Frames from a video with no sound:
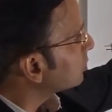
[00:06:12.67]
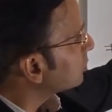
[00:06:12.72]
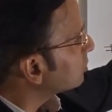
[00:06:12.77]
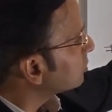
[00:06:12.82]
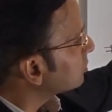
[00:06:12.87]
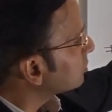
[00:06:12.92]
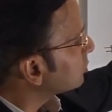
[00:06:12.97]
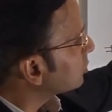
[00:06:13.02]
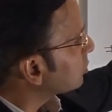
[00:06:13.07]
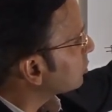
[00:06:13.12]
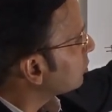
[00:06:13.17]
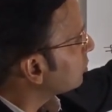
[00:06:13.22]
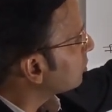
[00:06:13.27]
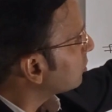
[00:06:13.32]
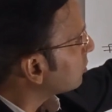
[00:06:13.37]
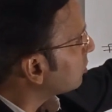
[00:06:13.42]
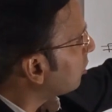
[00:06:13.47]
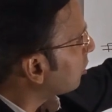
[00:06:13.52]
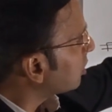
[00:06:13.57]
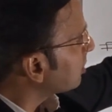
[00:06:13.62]
go
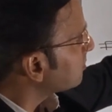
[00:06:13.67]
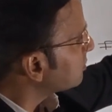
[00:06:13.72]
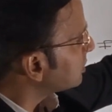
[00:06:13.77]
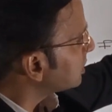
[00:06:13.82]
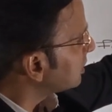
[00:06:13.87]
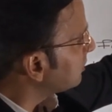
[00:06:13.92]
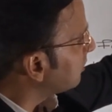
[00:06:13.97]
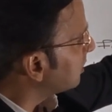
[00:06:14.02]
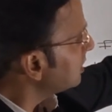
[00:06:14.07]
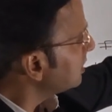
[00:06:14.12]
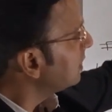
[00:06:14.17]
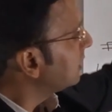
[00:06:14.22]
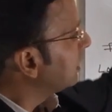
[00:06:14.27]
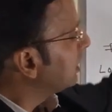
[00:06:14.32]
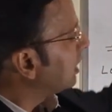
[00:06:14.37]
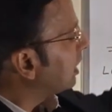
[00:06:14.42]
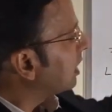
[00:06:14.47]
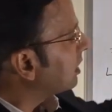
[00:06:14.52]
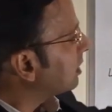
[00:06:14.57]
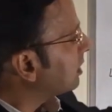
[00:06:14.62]
through column C1
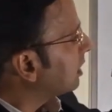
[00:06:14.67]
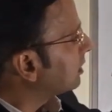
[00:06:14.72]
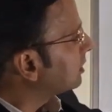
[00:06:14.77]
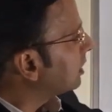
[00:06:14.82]
and